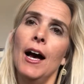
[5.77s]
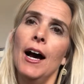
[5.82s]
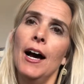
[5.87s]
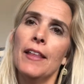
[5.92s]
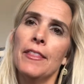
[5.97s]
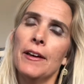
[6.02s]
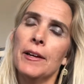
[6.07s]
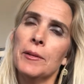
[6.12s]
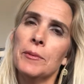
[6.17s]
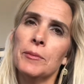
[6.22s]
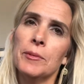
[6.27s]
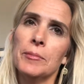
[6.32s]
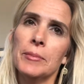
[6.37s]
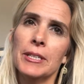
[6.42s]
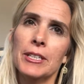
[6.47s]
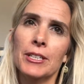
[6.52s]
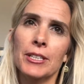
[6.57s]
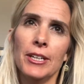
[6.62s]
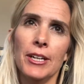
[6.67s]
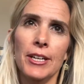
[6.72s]
I thought it would be
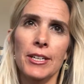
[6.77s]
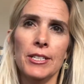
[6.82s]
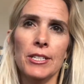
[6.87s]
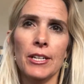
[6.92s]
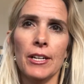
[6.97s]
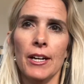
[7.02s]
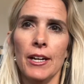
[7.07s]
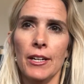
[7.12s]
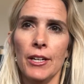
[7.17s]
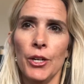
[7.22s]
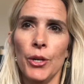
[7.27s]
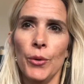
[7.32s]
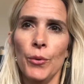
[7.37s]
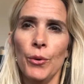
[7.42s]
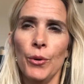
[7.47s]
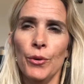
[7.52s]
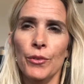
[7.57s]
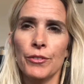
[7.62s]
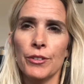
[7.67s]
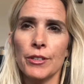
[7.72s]
good to kind of go
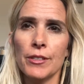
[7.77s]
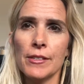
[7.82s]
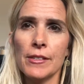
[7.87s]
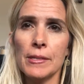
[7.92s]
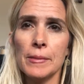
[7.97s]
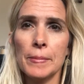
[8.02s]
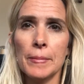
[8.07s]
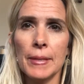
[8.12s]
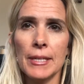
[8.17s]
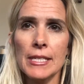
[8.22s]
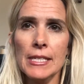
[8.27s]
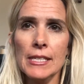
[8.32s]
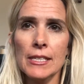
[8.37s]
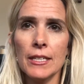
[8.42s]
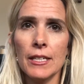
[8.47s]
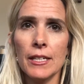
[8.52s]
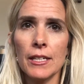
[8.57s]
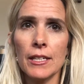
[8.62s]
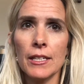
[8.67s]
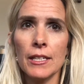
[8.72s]
over some
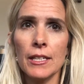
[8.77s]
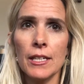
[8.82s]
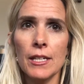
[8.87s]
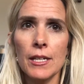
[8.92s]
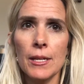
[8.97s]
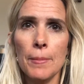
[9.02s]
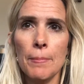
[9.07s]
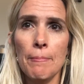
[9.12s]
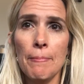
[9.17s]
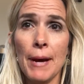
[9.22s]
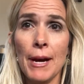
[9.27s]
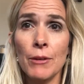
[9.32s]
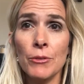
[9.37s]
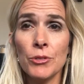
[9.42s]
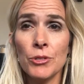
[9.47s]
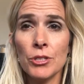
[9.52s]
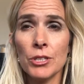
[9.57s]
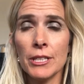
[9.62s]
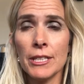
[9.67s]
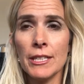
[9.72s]
basic
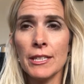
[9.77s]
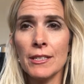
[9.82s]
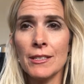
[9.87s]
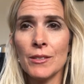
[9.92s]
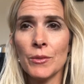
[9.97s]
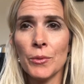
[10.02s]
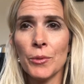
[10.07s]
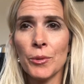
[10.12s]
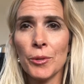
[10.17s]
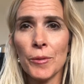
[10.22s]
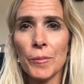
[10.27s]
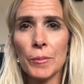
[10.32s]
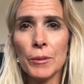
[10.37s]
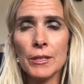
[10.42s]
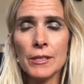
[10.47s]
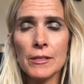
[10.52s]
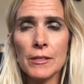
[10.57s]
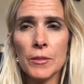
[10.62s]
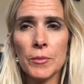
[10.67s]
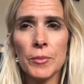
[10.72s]
boundaries or
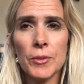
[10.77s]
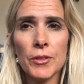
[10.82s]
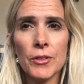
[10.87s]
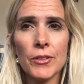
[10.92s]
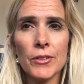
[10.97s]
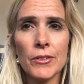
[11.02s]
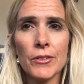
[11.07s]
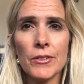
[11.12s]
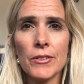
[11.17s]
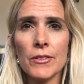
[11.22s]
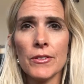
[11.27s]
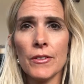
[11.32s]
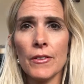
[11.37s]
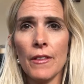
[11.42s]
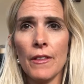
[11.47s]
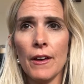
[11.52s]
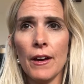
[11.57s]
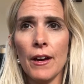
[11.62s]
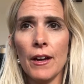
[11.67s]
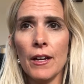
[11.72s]
principles
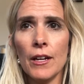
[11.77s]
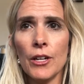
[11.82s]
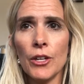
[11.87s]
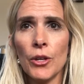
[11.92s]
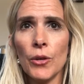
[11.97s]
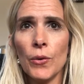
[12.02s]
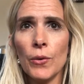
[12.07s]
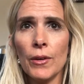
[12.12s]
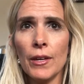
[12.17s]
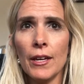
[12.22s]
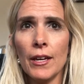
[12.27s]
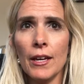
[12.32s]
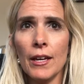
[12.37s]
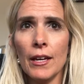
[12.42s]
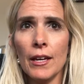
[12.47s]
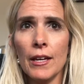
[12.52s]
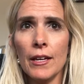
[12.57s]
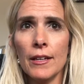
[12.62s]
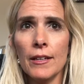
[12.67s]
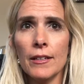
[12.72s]
that you
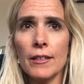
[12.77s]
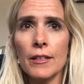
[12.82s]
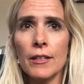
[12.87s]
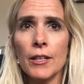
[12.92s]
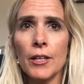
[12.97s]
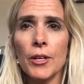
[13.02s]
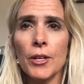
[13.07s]
can